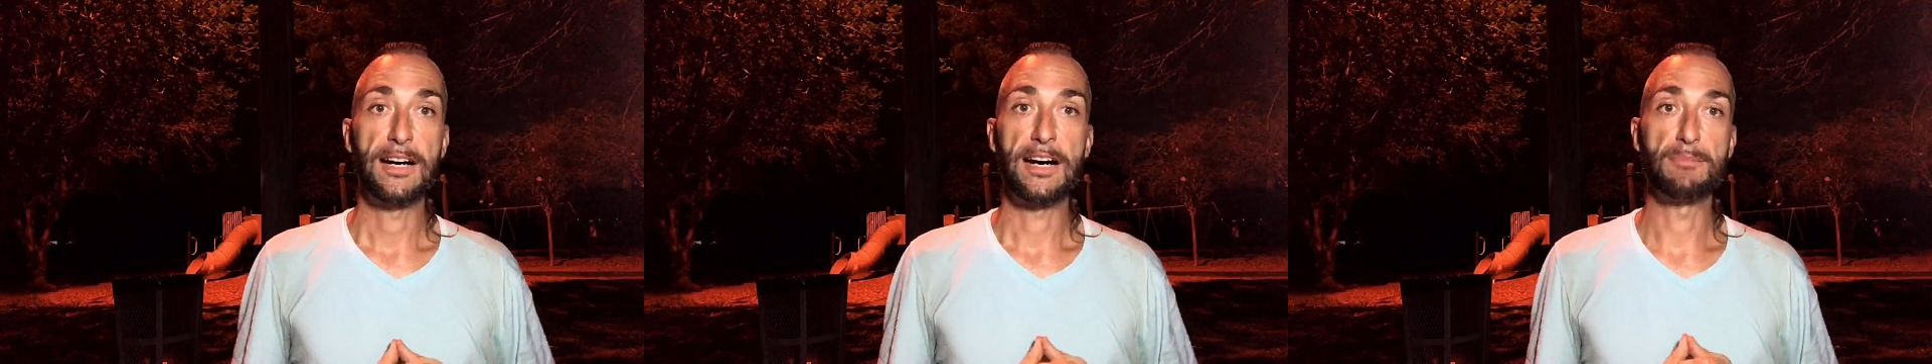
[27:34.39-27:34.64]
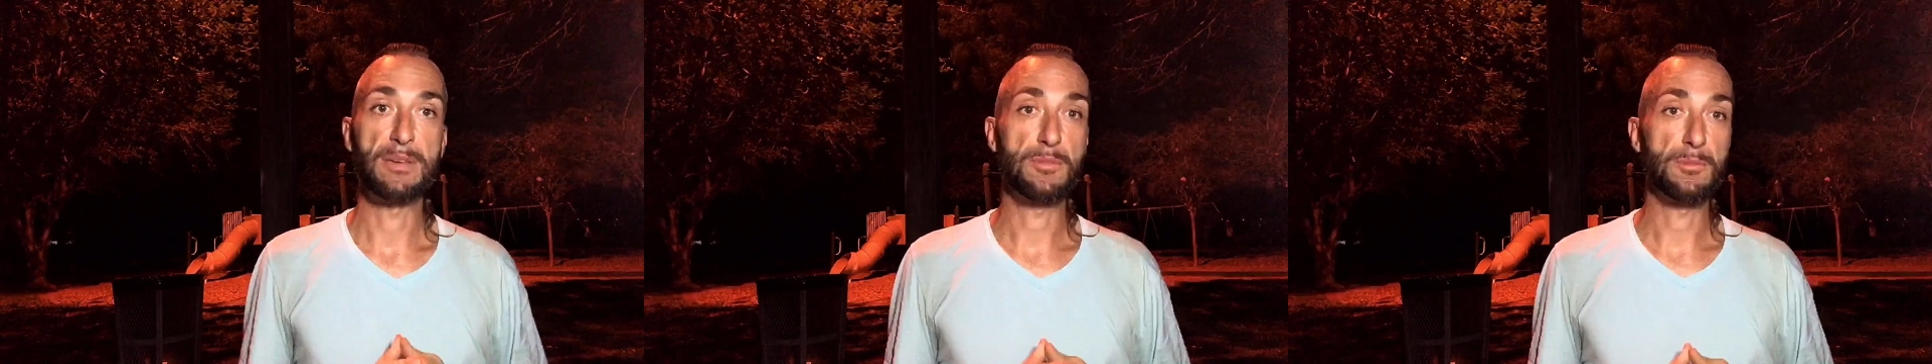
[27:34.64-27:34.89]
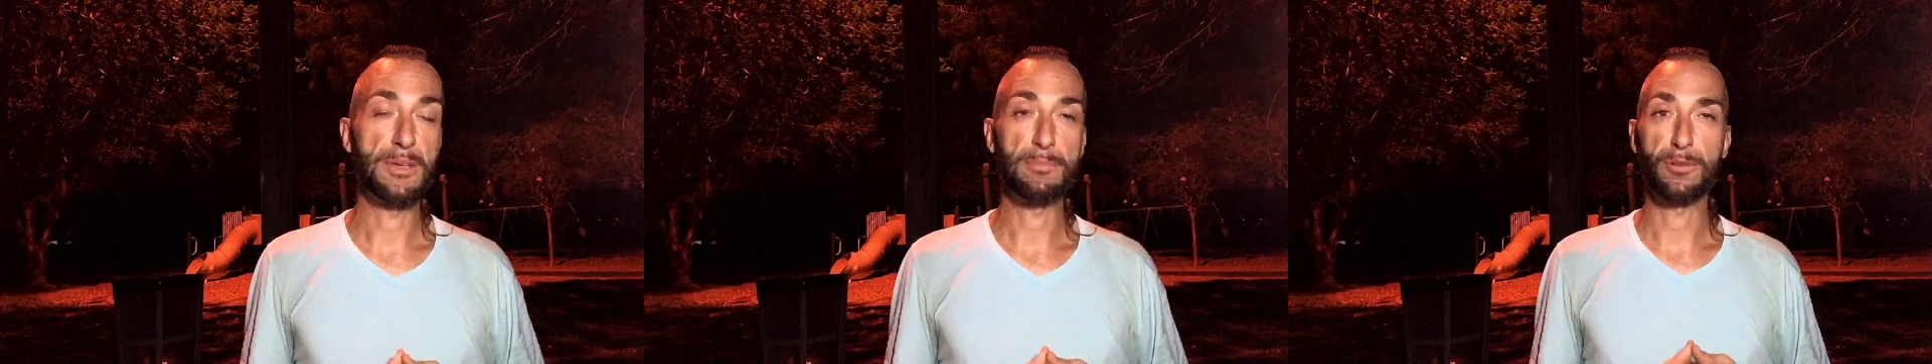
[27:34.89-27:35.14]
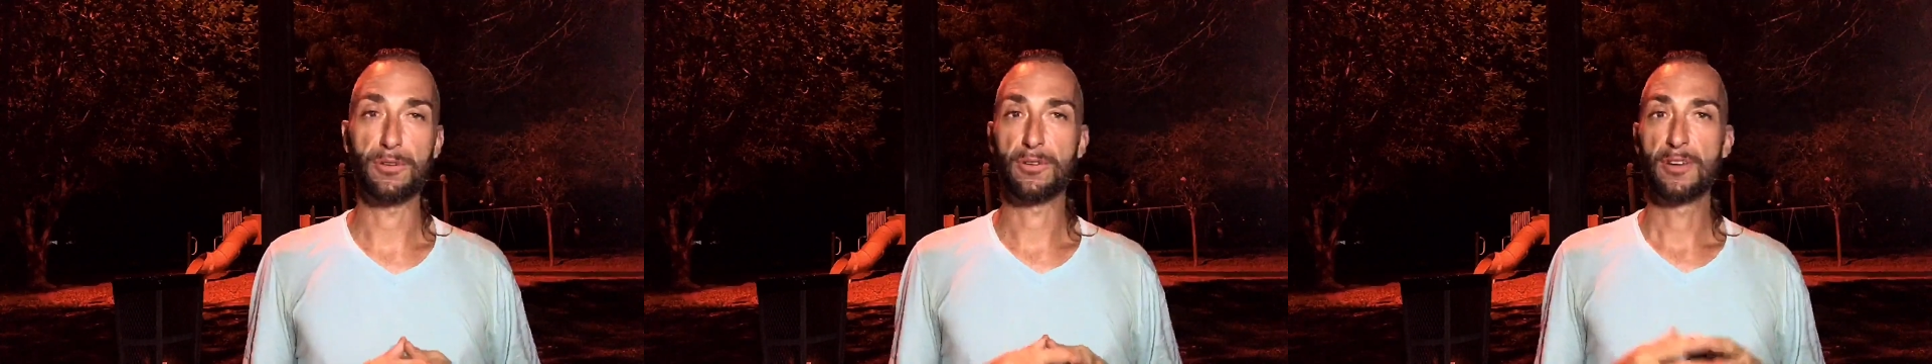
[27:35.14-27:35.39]
Maybe
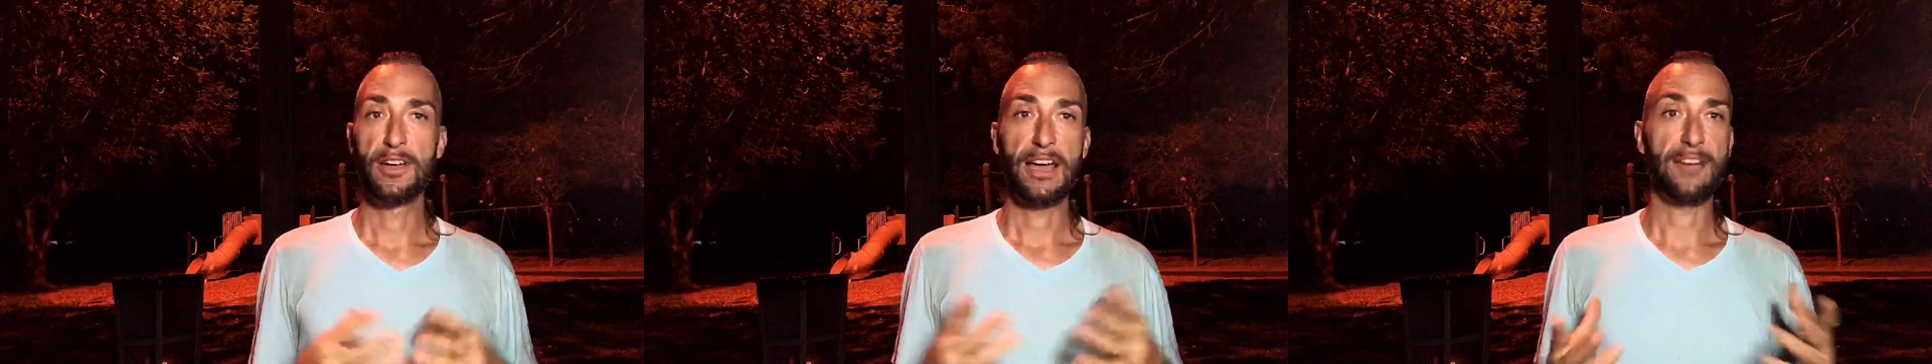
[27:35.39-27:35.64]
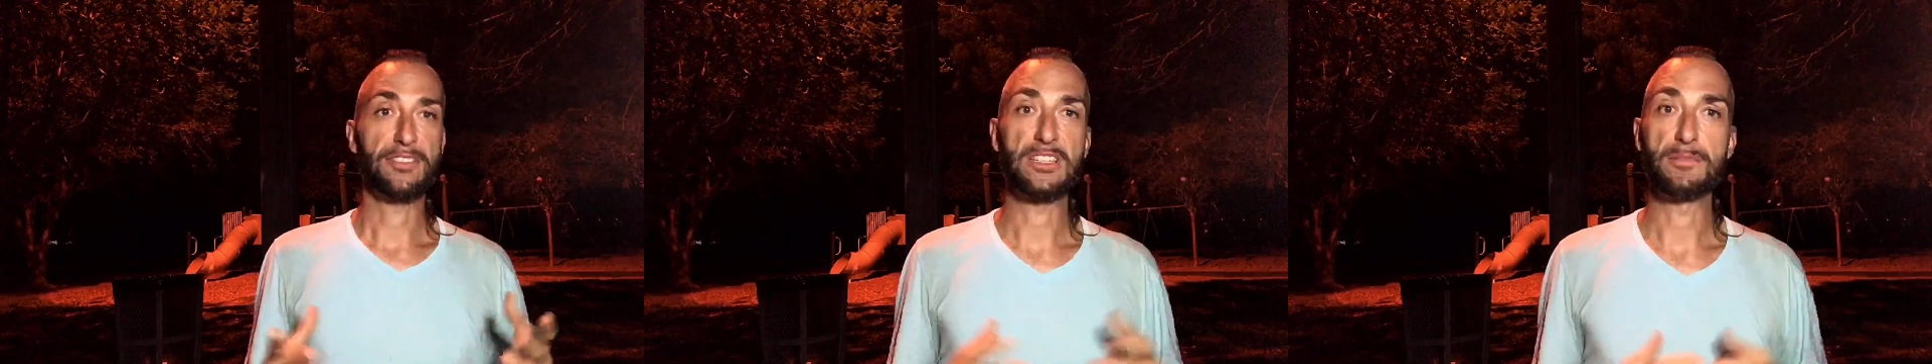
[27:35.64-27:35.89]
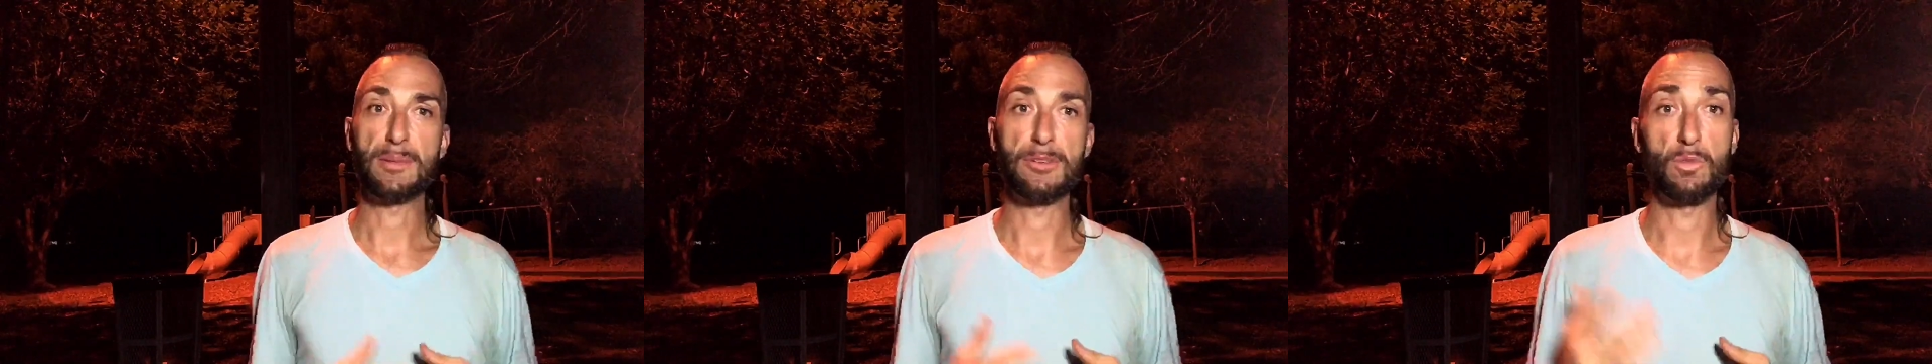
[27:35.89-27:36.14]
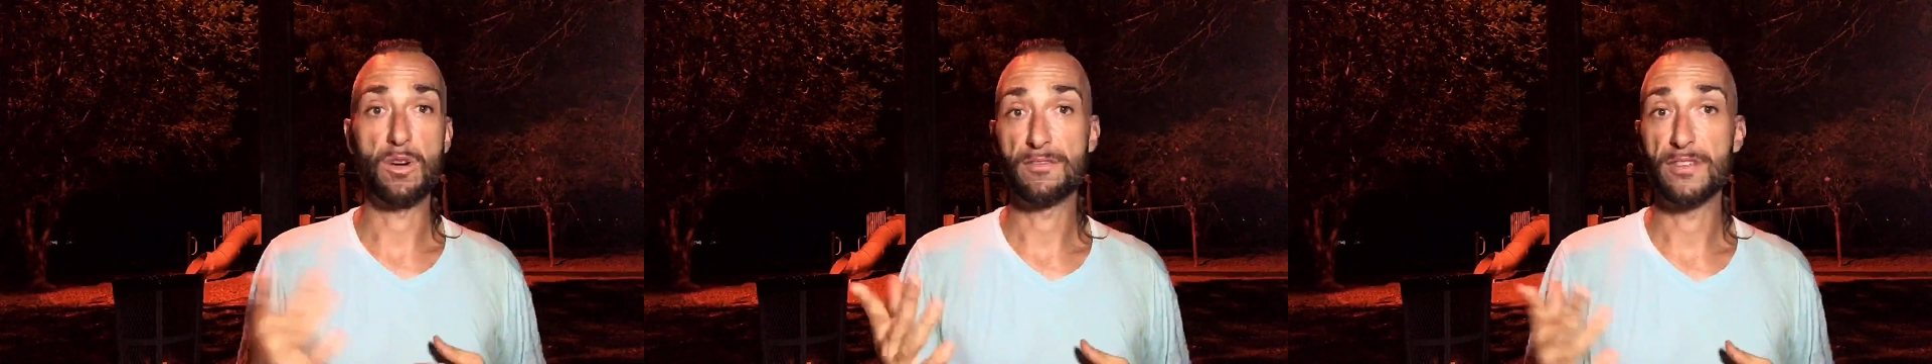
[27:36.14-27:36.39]
people have seen maybe
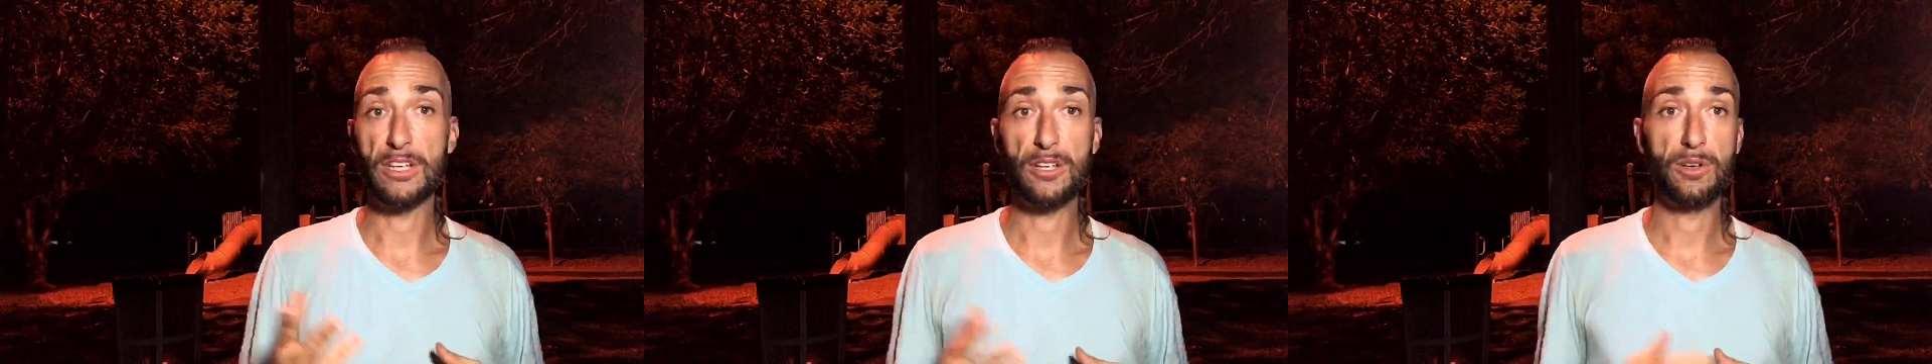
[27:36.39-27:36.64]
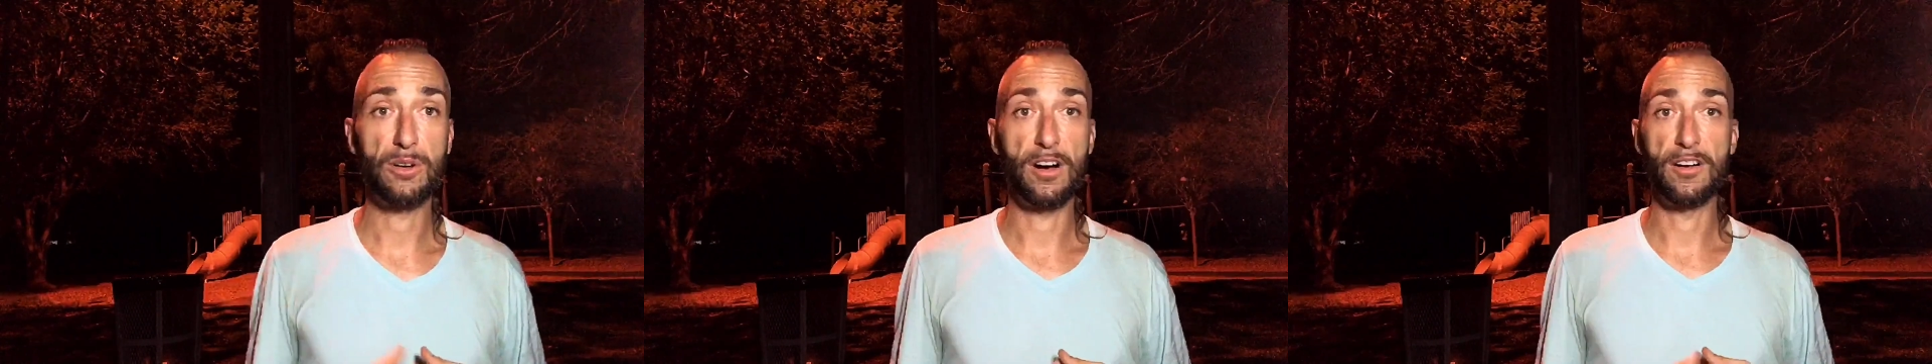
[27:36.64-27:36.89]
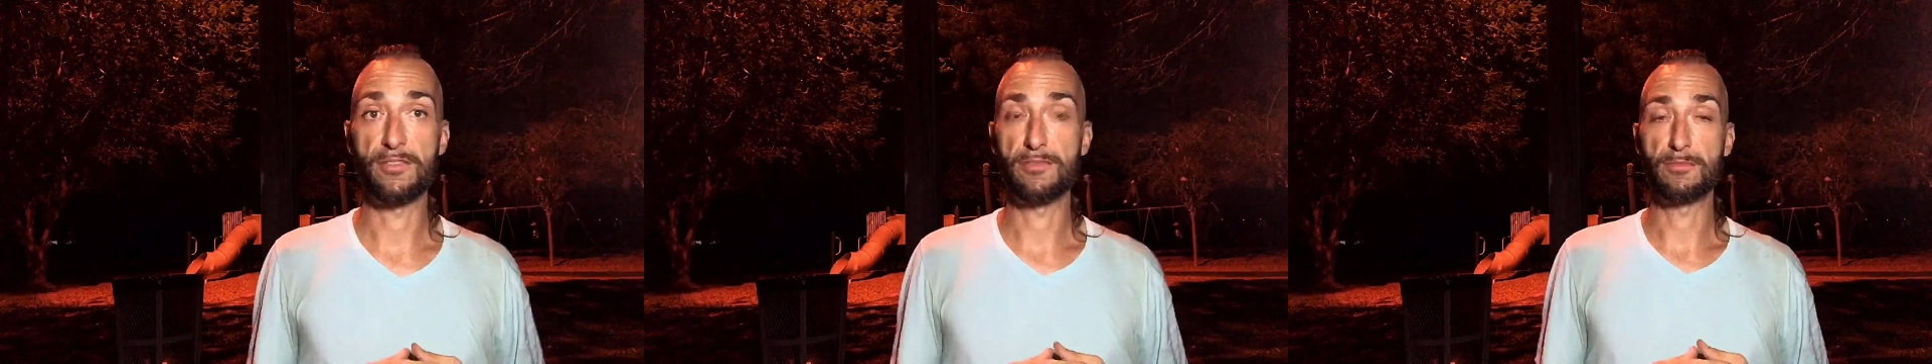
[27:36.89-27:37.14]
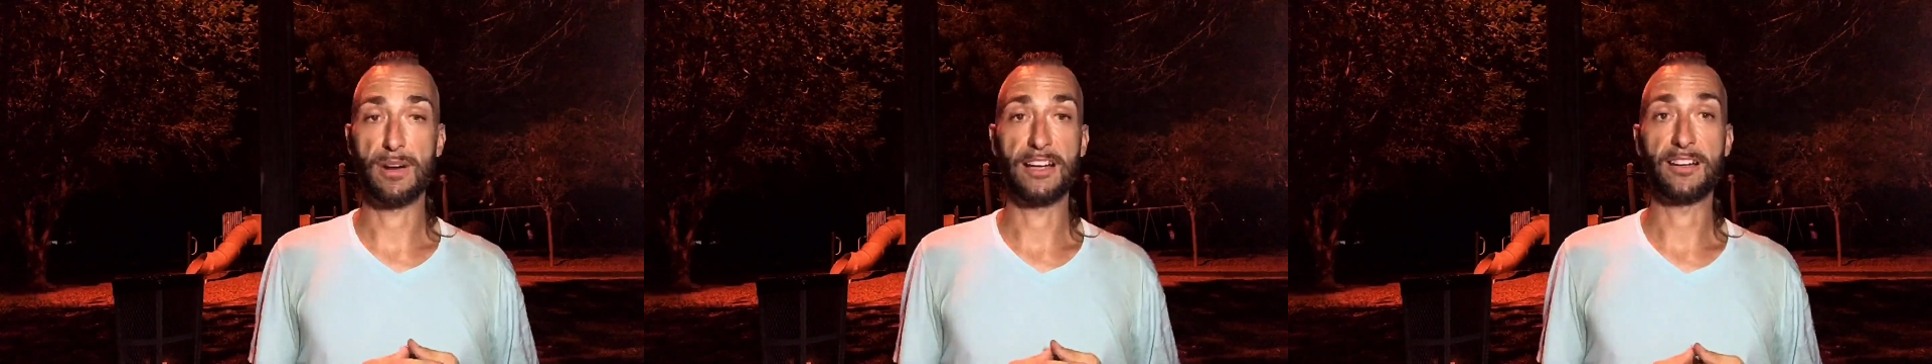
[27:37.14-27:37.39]
one video of my